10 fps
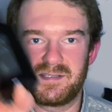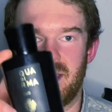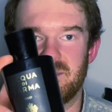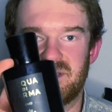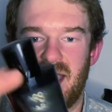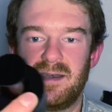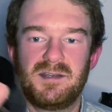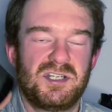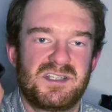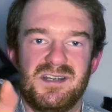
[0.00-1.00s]
same
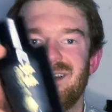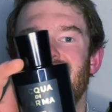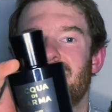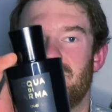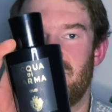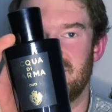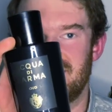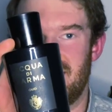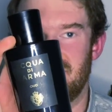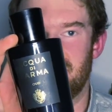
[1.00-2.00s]
scent, just in a different
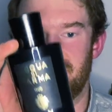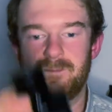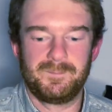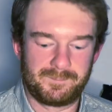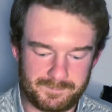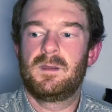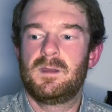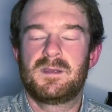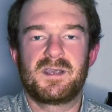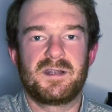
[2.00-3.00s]
presentation.
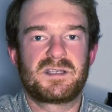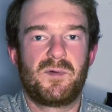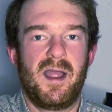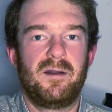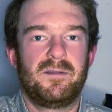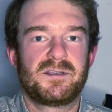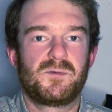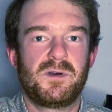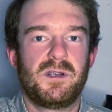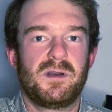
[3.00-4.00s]
Let's get a spray out of this
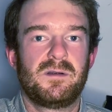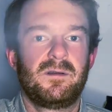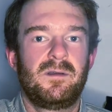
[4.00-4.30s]
one here.